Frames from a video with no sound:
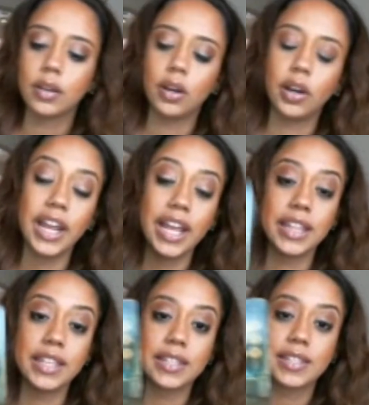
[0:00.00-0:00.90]
Right? And
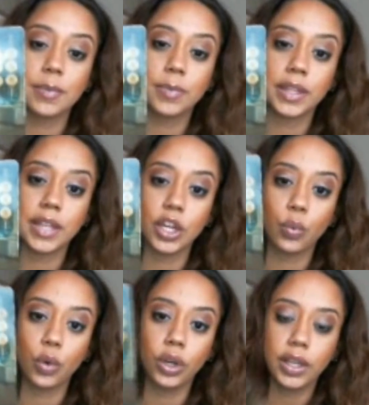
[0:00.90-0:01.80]
this is something that you're
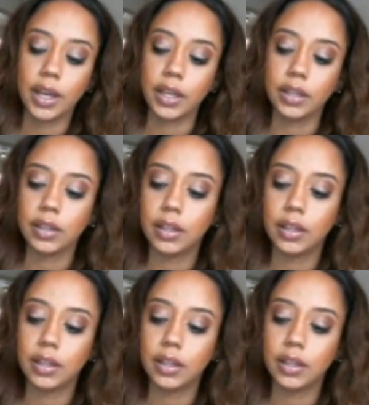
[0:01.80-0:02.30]
working on